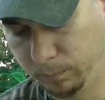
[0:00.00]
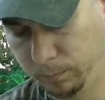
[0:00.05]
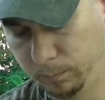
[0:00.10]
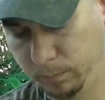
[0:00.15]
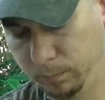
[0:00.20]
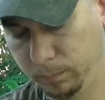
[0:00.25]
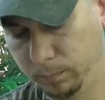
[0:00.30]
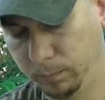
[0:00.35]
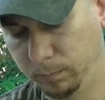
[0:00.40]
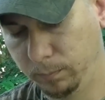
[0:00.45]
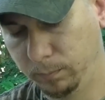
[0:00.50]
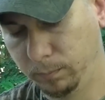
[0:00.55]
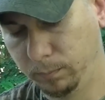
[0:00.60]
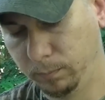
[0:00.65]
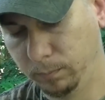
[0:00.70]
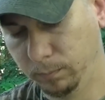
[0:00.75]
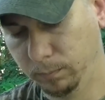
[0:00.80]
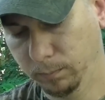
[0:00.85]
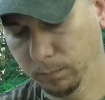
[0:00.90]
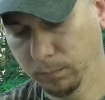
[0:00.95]

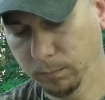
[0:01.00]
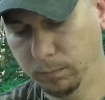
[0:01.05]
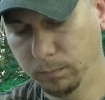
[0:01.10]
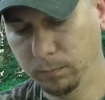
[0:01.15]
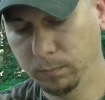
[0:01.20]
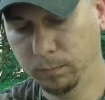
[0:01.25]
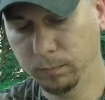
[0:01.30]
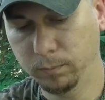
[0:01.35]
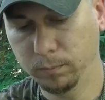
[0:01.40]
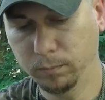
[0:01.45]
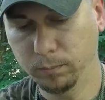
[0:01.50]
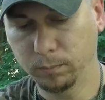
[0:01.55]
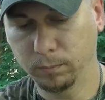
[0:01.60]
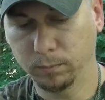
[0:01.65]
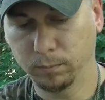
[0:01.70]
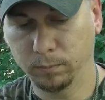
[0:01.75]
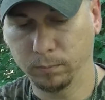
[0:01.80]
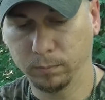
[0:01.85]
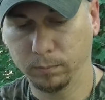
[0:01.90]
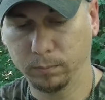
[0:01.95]

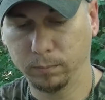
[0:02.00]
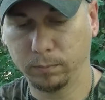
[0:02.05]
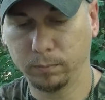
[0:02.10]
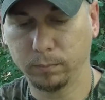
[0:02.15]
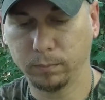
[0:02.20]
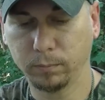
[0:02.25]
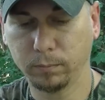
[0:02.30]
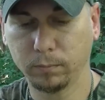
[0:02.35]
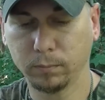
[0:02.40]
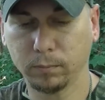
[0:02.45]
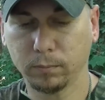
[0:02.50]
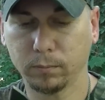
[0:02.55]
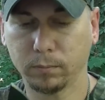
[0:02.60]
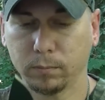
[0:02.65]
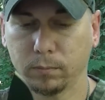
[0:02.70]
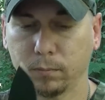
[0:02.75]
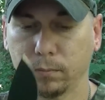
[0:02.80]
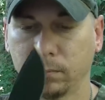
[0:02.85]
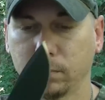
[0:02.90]
[no speech]